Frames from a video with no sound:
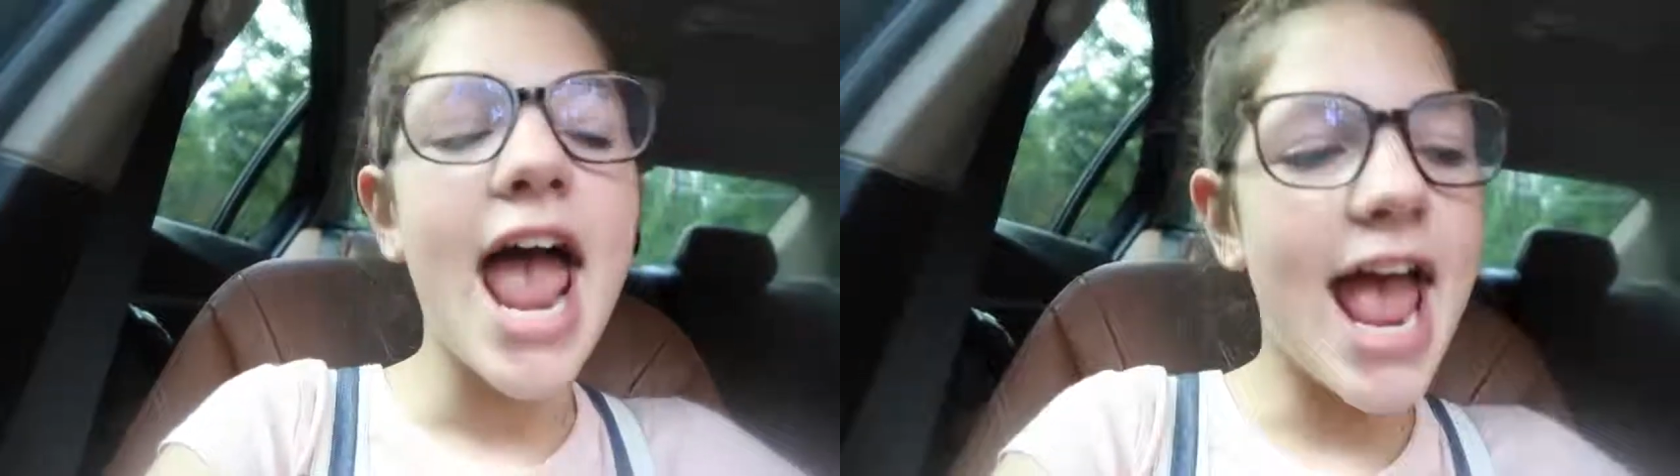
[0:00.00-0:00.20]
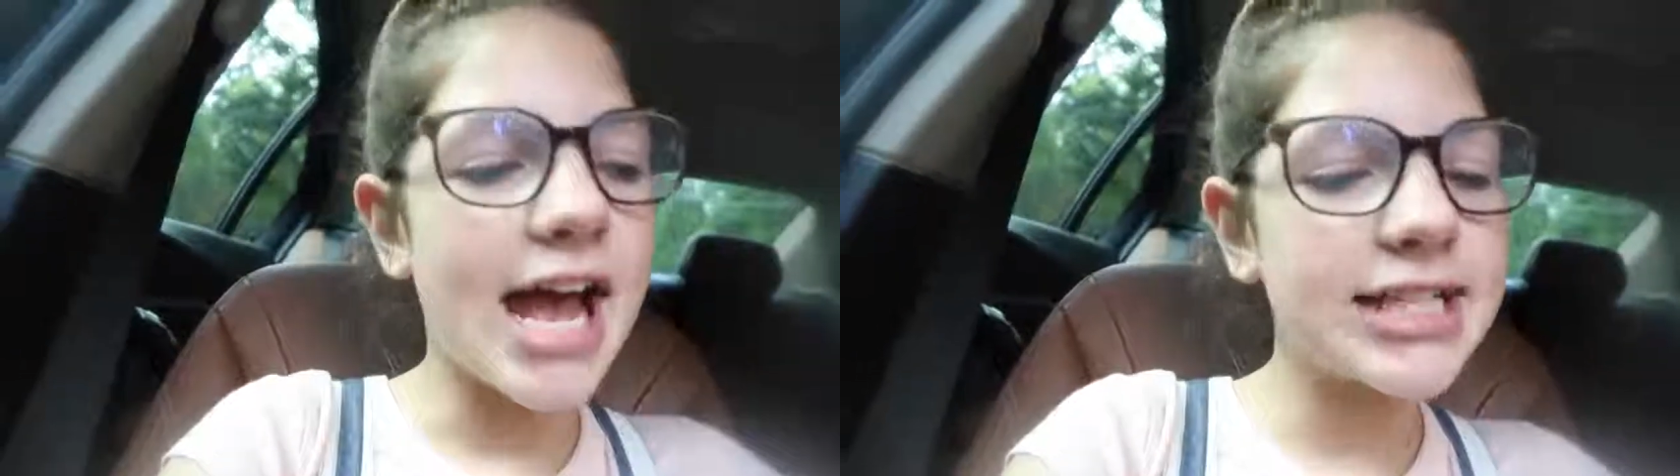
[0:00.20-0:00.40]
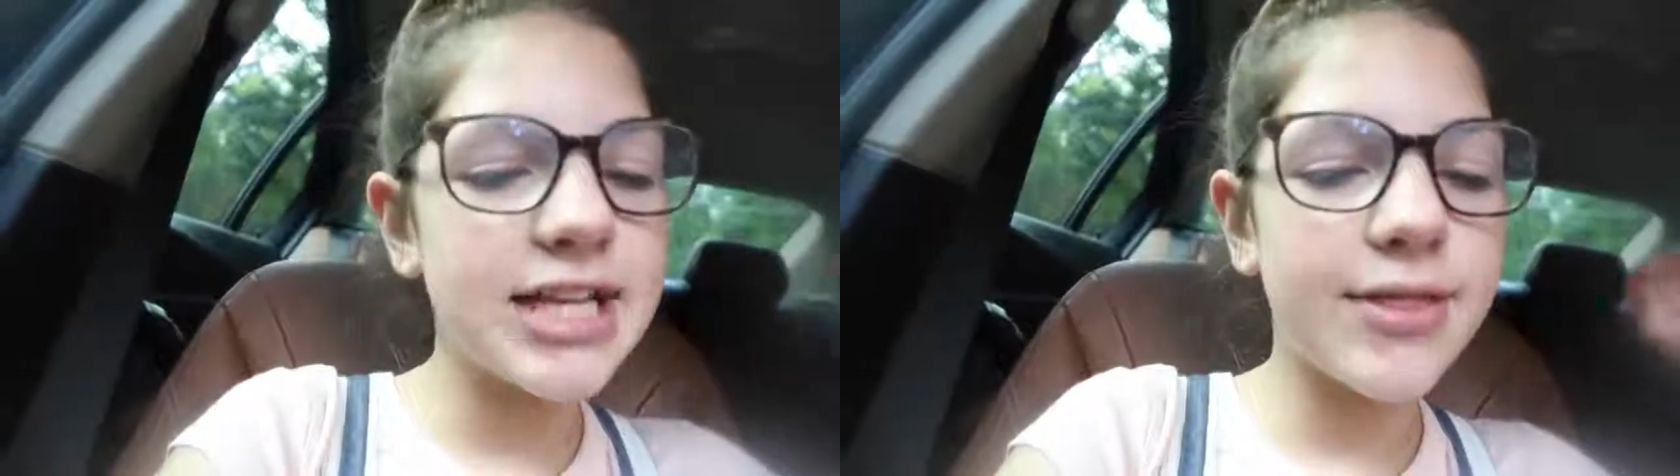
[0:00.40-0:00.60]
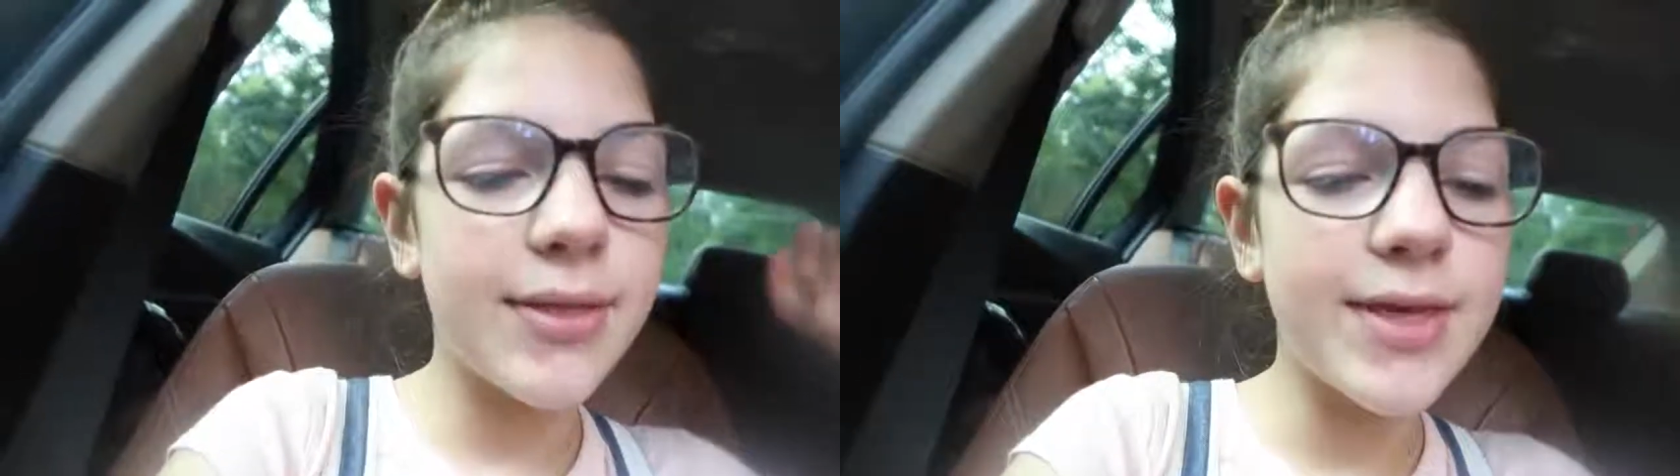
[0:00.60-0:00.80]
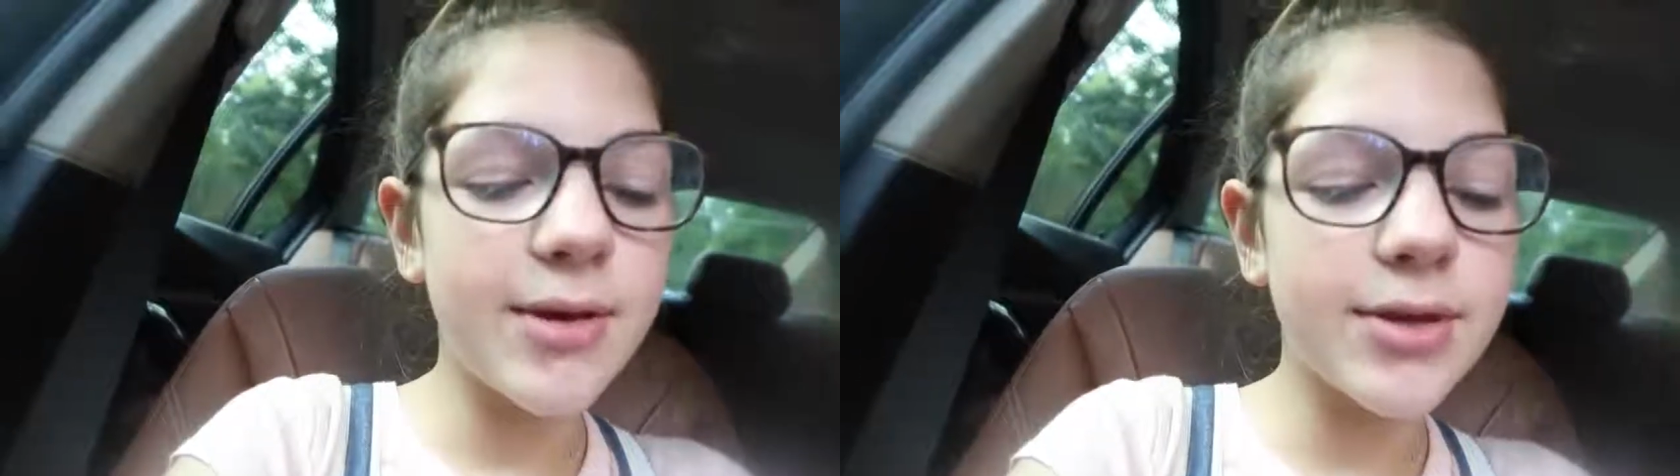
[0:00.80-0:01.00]
And
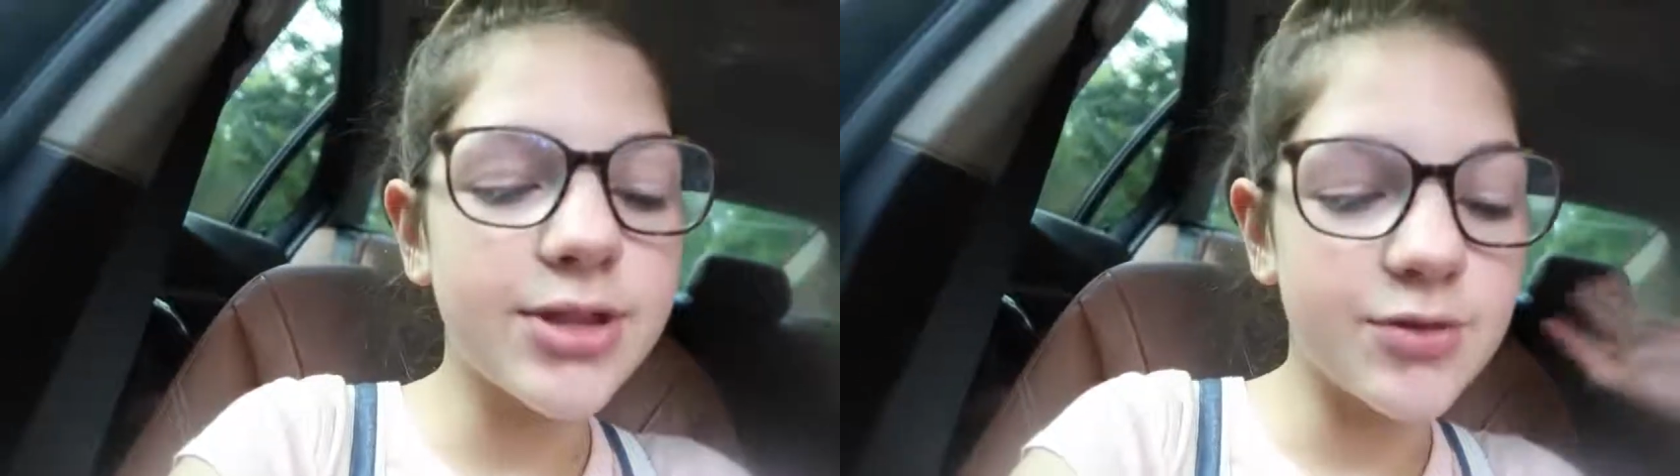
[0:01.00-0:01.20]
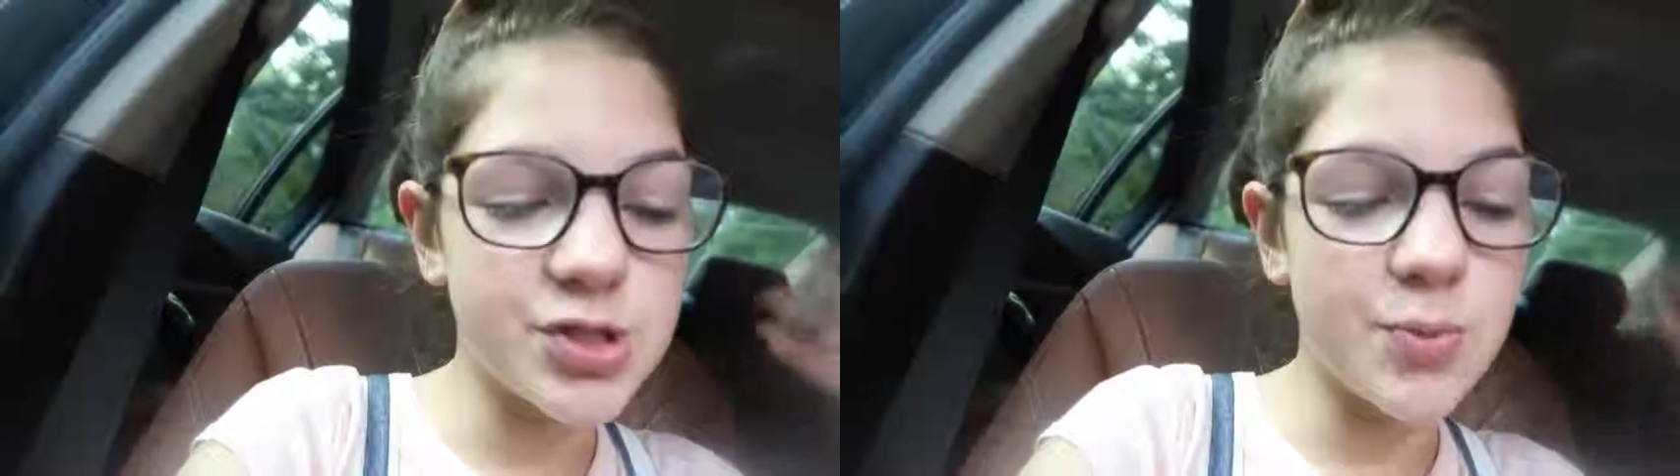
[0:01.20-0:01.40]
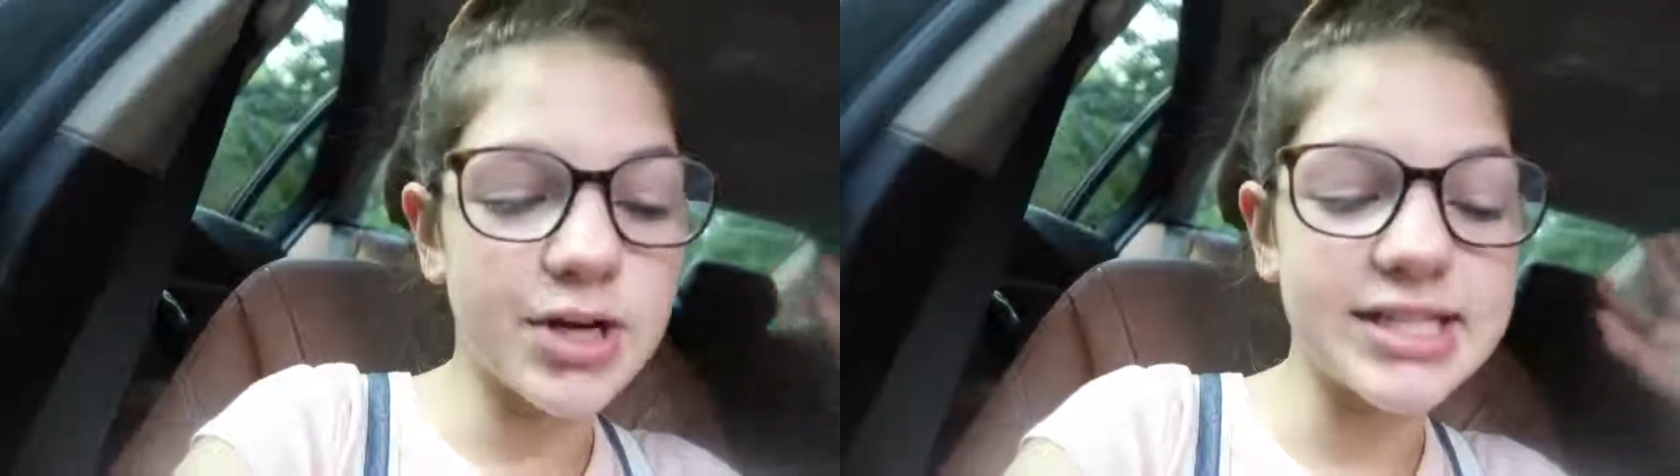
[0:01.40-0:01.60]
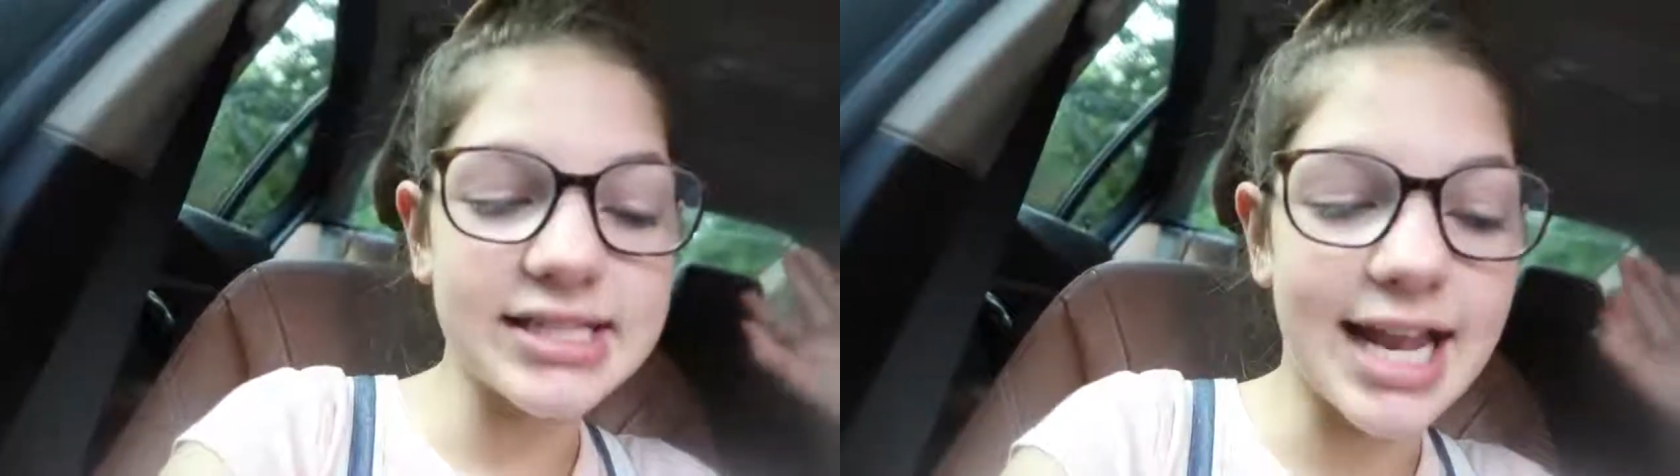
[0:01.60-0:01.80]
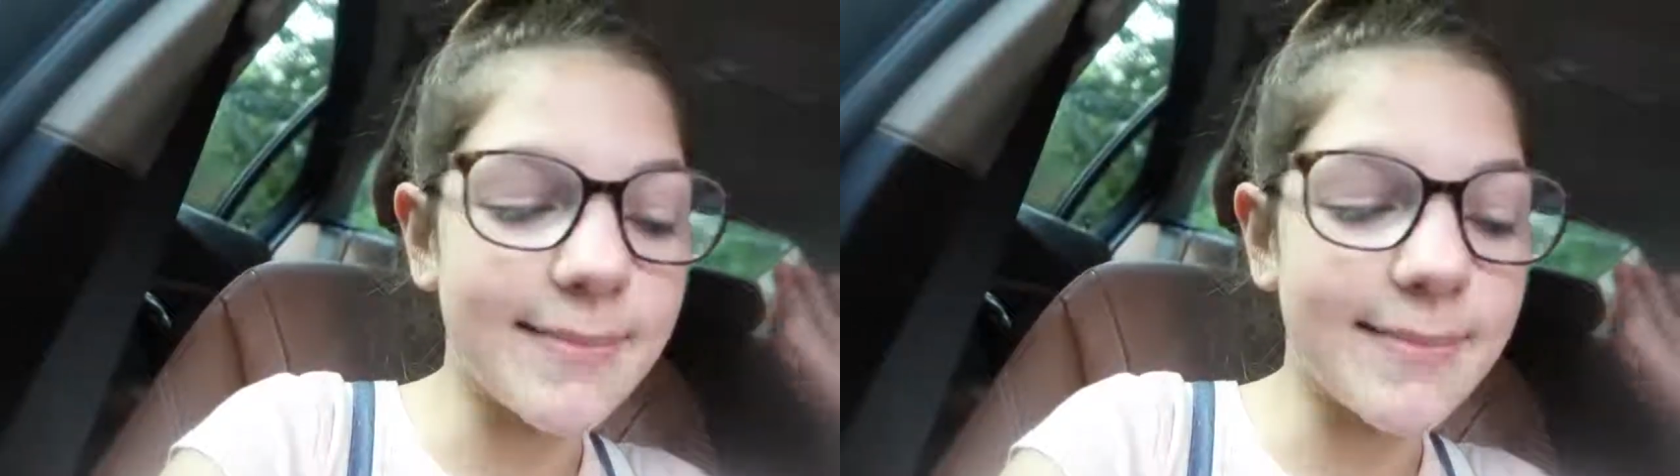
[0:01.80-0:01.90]
the thing with YouTubers is